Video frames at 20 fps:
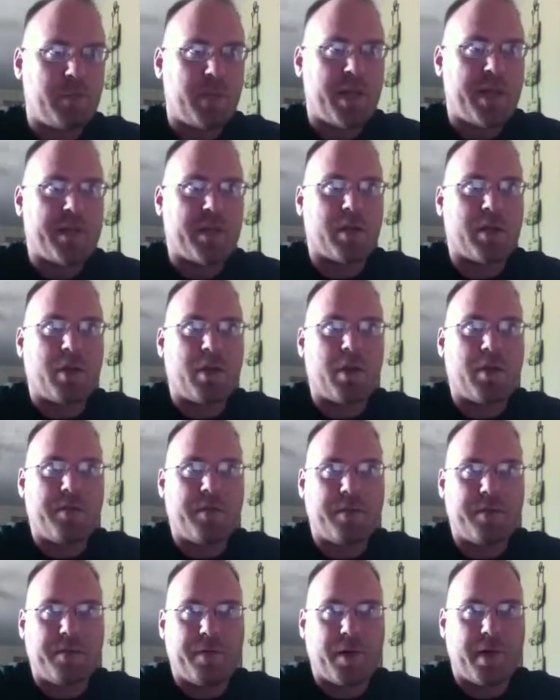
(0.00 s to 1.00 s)
and the curve
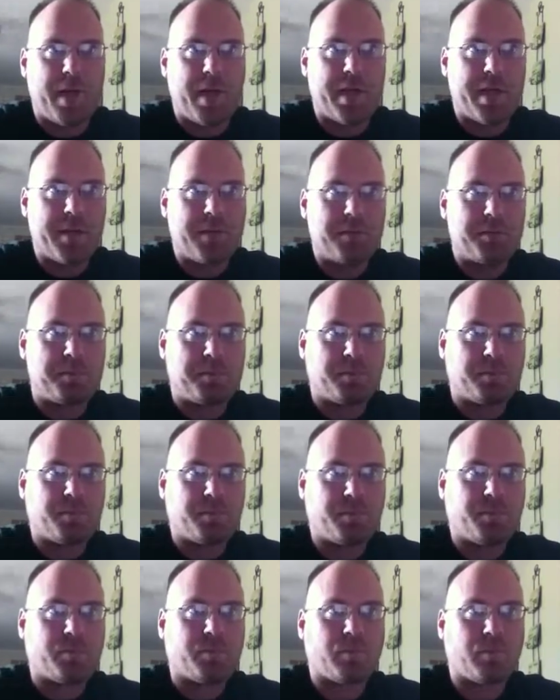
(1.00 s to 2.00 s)
of forgetting,
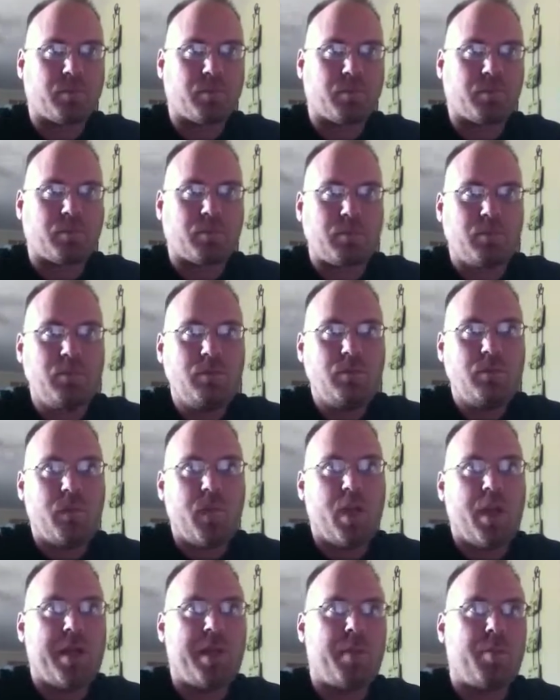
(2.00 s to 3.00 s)

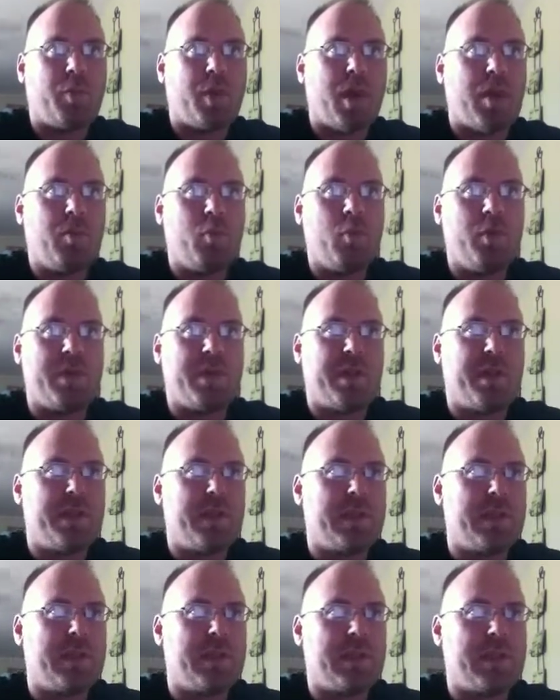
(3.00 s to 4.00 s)
and the problem with
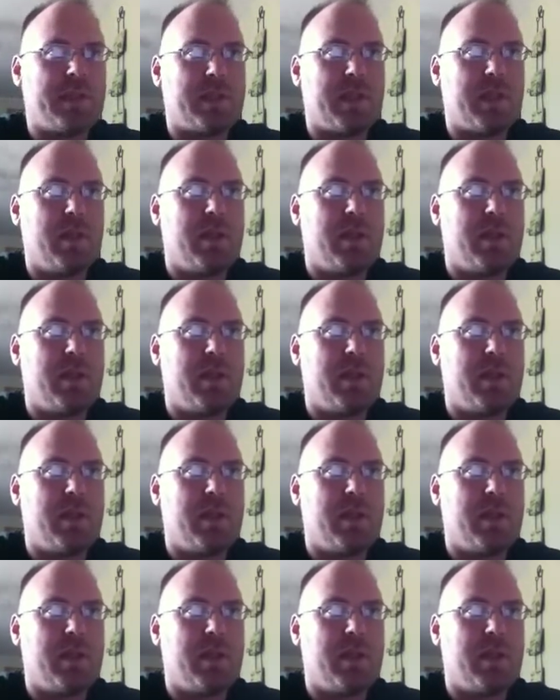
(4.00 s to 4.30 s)
this is